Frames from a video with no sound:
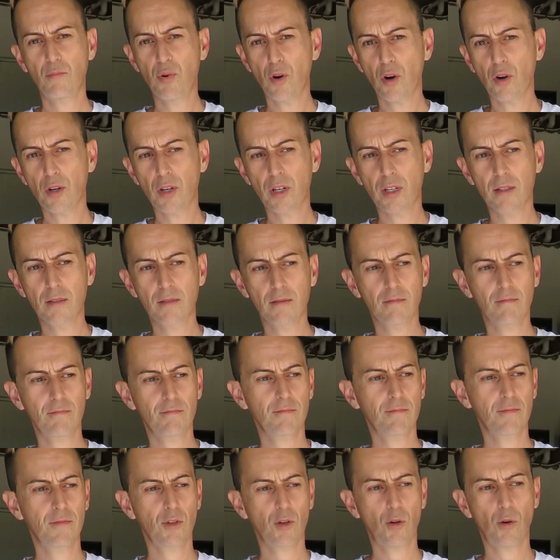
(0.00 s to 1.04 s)
broken
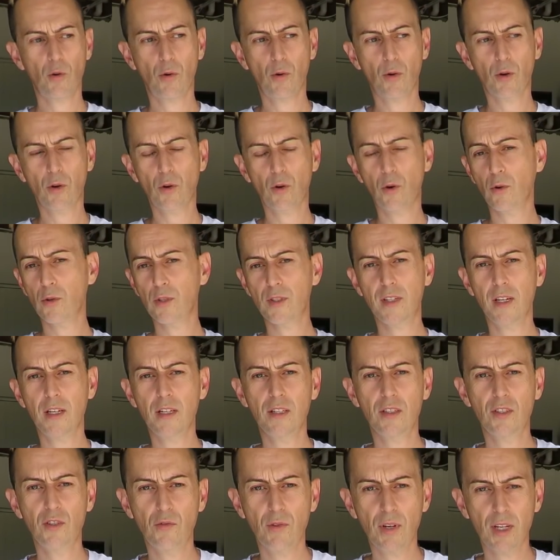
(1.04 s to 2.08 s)
or caused
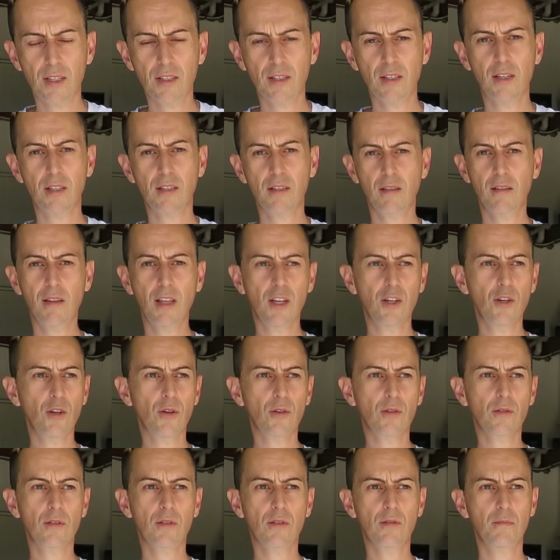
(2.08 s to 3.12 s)
any streaks yet. They
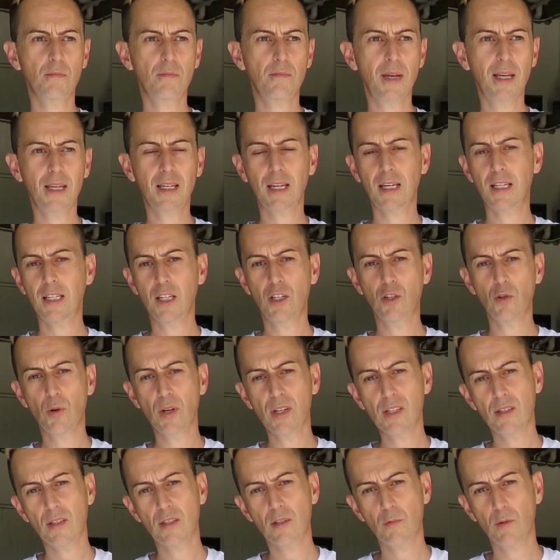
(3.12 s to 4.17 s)
don't make any
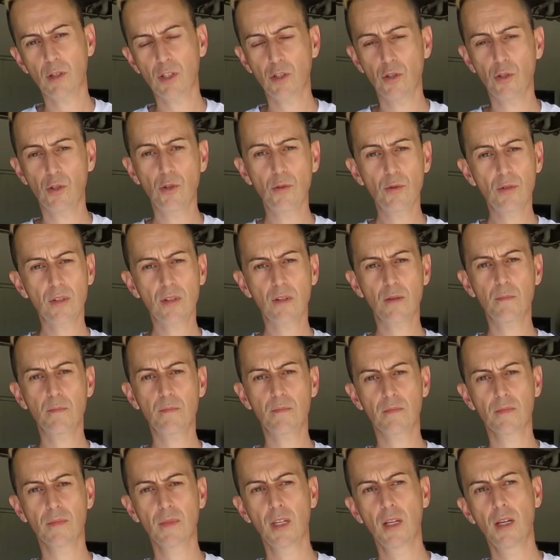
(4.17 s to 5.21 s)
noises when you use them.
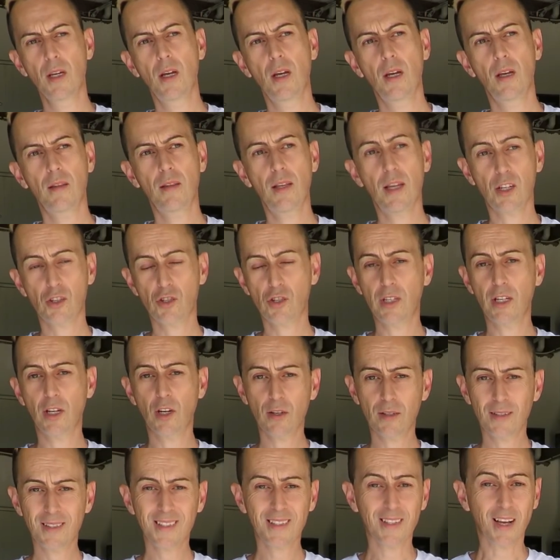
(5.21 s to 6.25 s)
They're actually
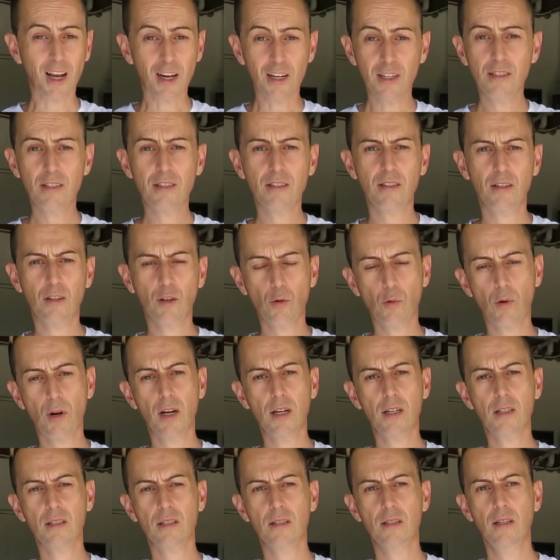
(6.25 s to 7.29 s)
silent and
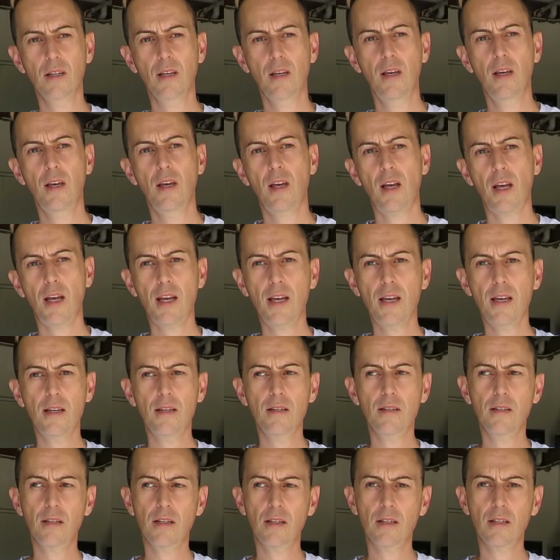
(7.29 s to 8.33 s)
quiet,
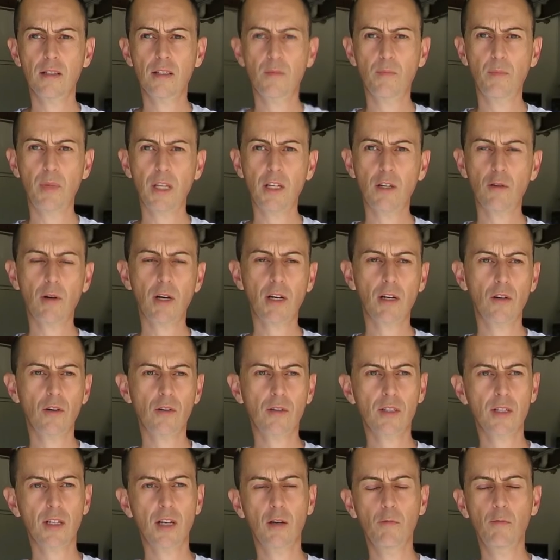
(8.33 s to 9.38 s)
and it's been quite a
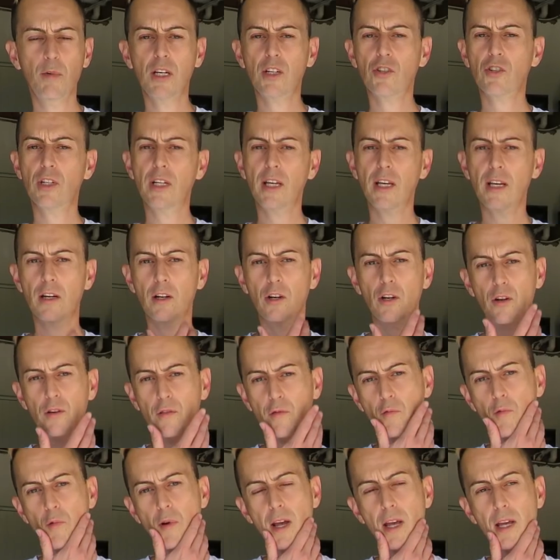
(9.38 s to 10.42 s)
long time. We actually had a lot
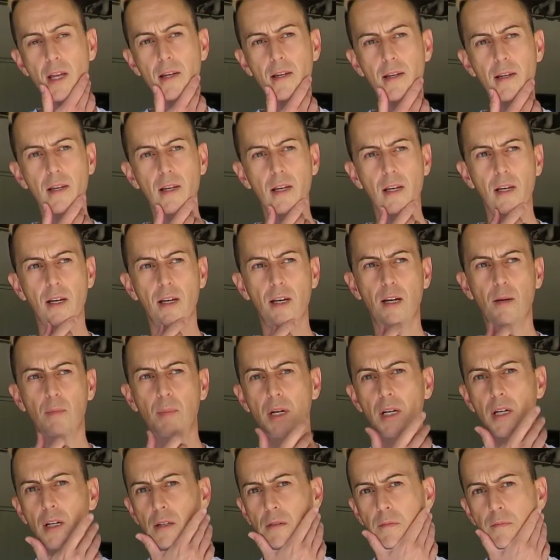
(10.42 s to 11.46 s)
of rain
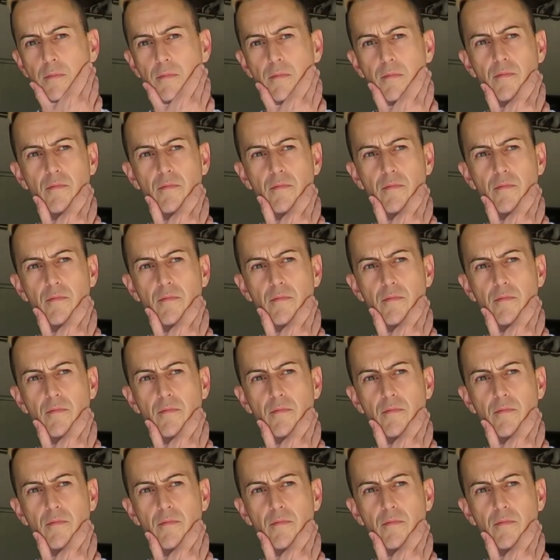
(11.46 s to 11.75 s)
about